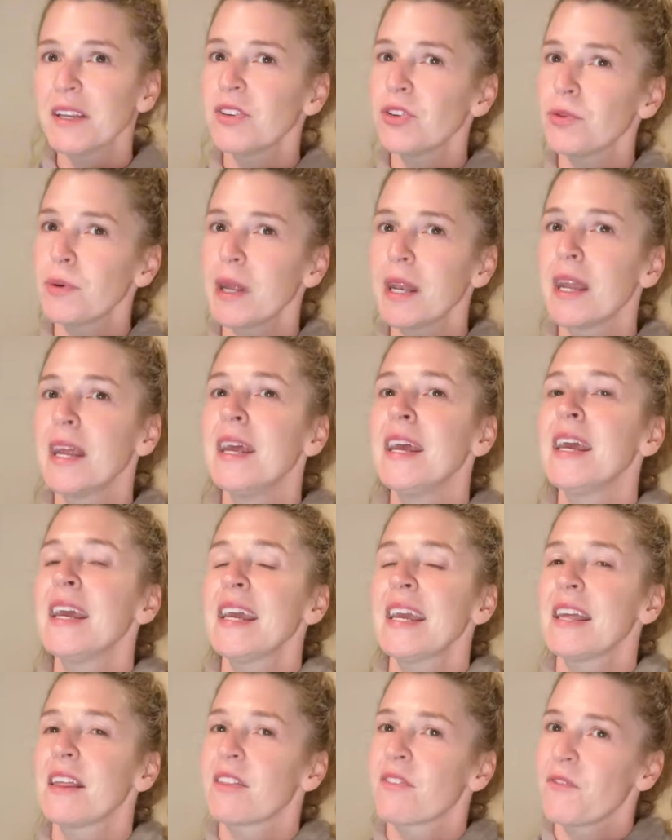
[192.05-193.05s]
to it
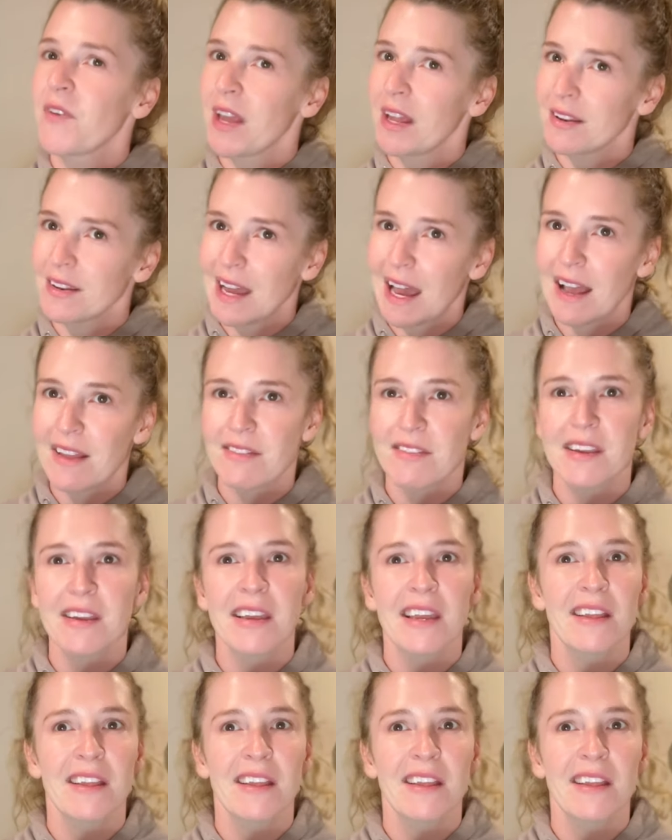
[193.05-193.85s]
is fantastic.